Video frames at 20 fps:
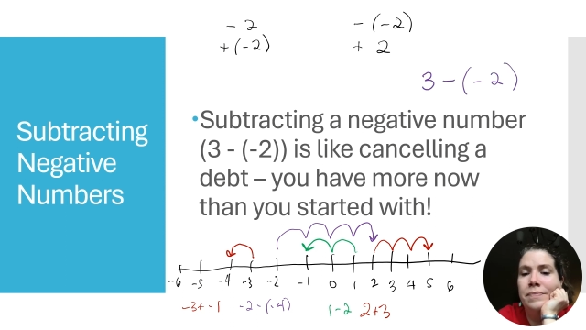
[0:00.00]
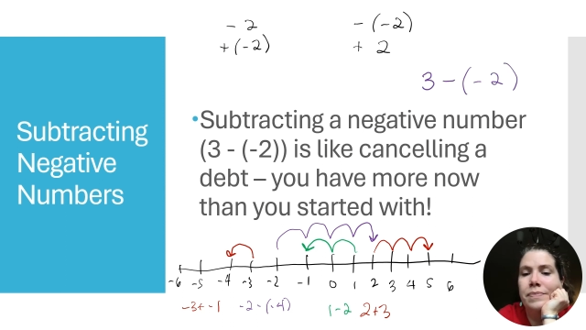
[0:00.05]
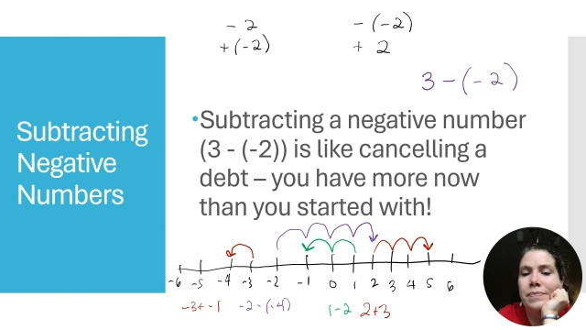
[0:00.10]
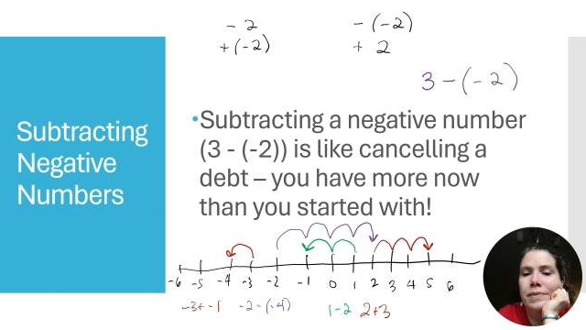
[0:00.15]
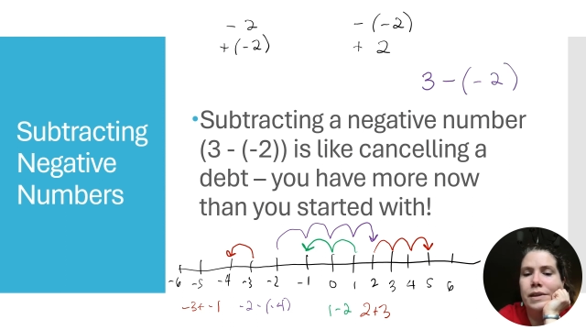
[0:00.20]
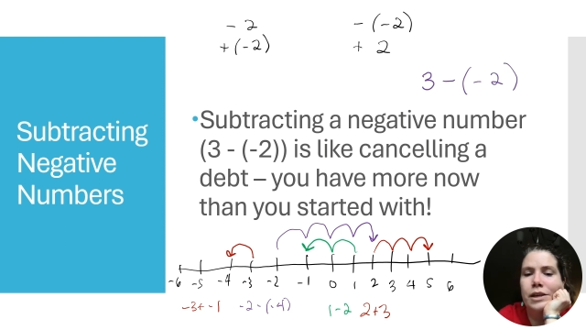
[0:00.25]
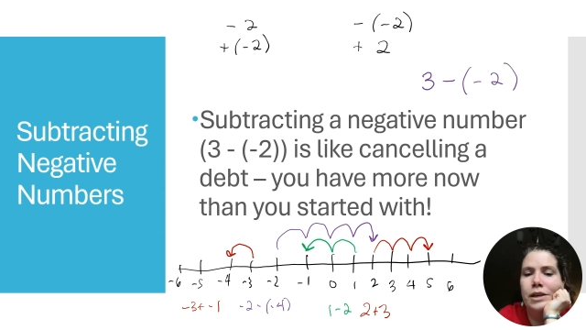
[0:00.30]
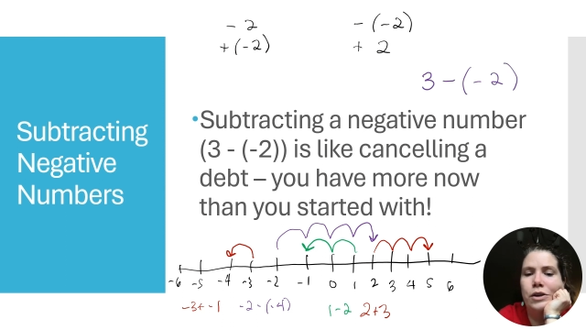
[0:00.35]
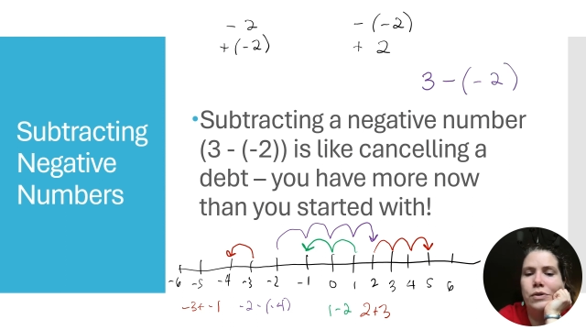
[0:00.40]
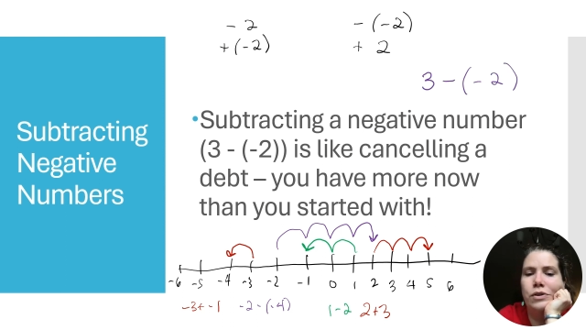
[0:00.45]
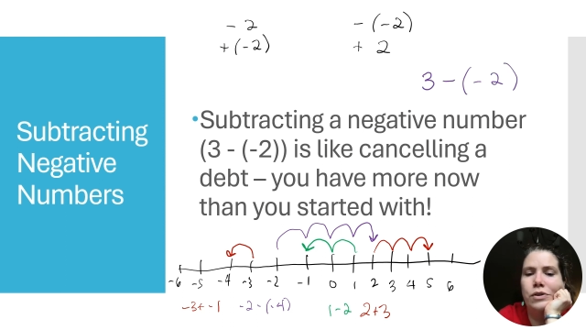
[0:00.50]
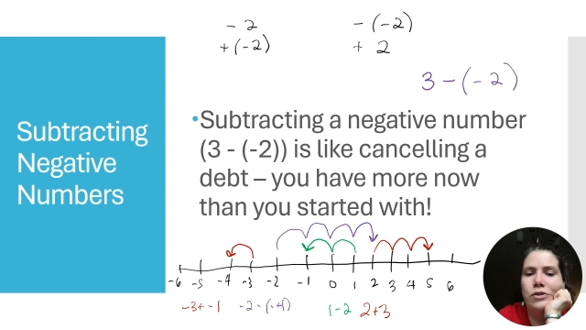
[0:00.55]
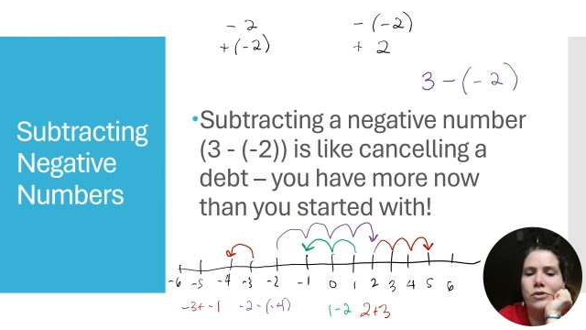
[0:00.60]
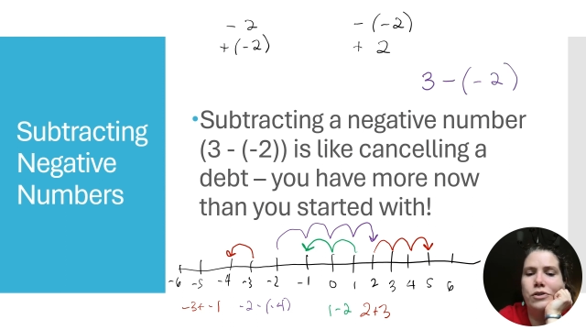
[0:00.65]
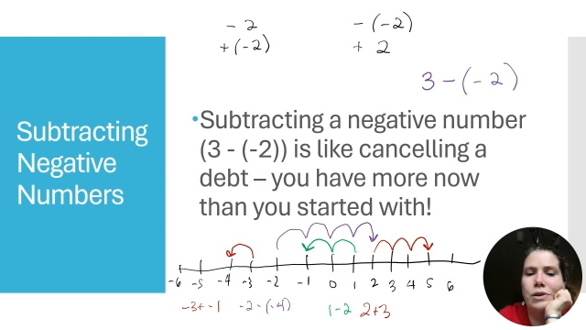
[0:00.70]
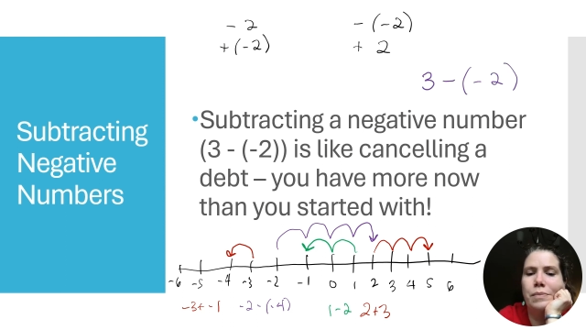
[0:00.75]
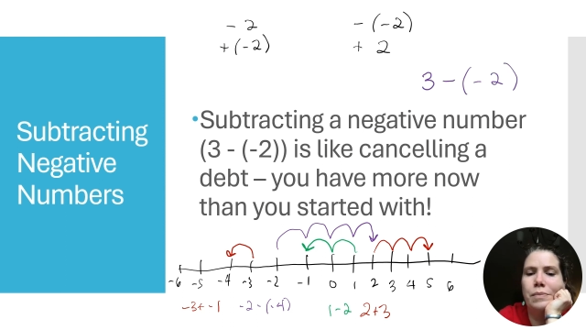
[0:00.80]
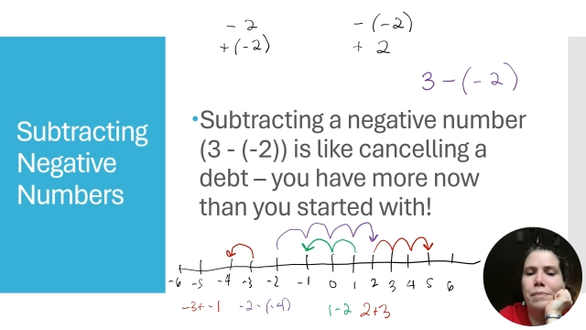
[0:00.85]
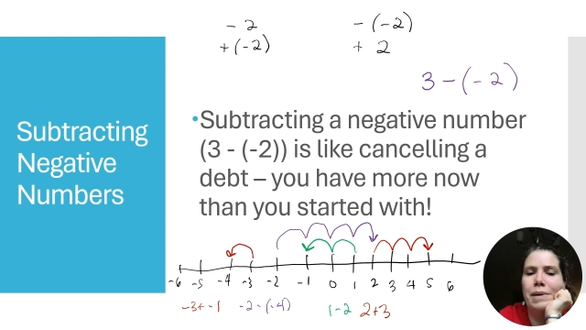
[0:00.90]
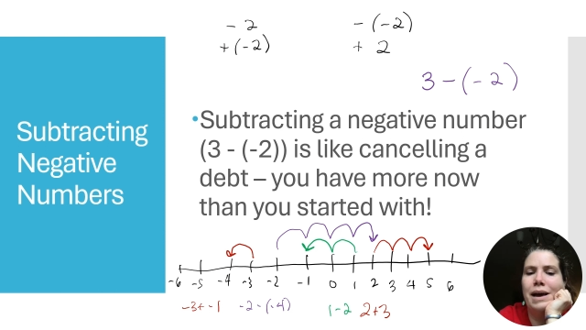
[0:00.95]
you can just
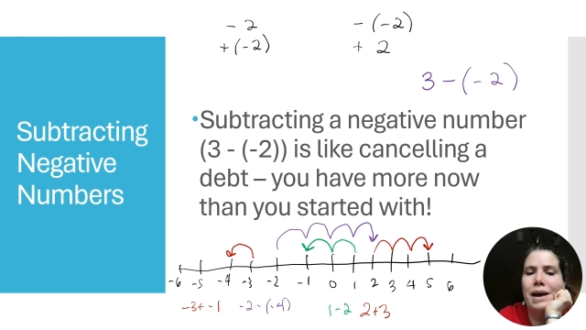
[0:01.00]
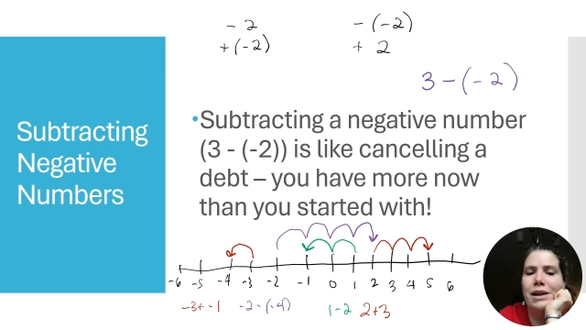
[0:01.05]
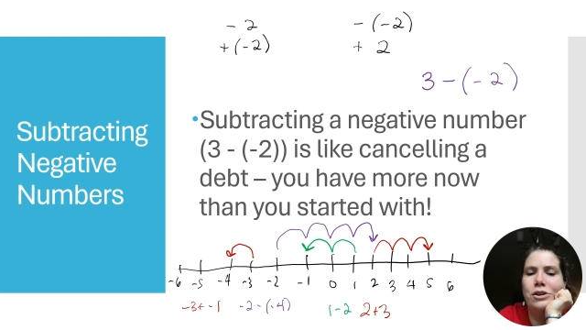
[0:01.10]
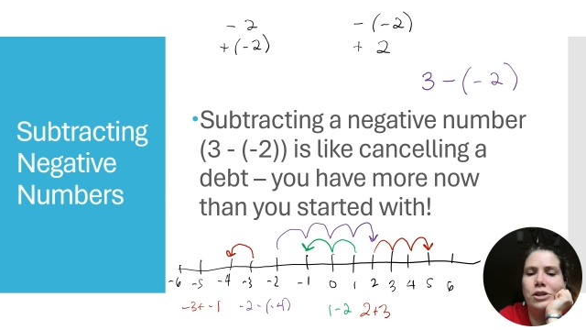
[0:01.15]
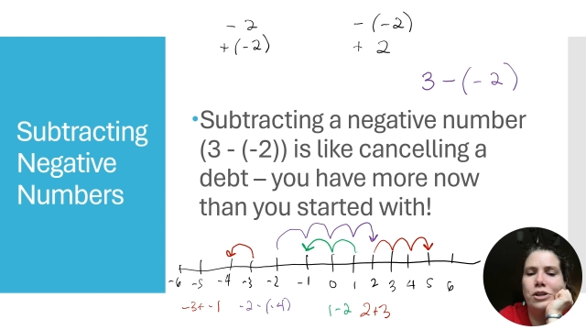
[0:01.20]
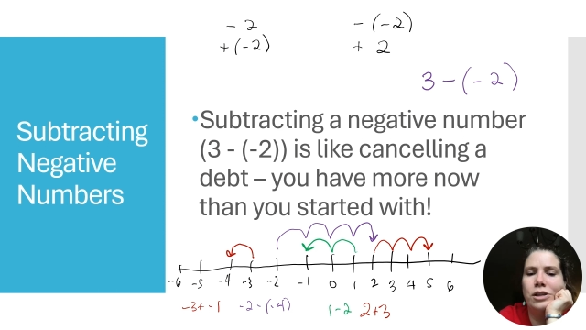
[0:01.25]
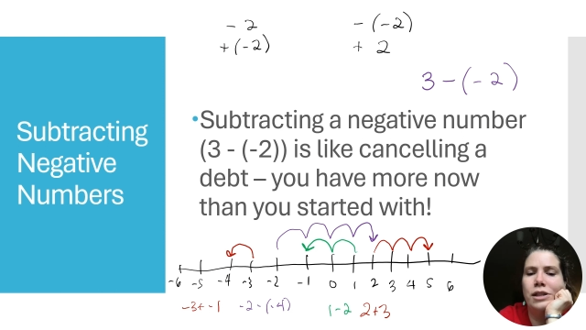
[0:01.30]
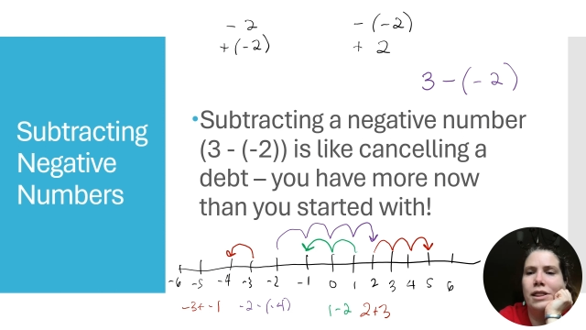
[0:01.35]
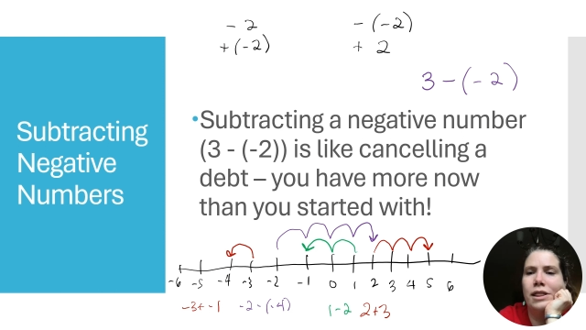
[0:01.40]
imagine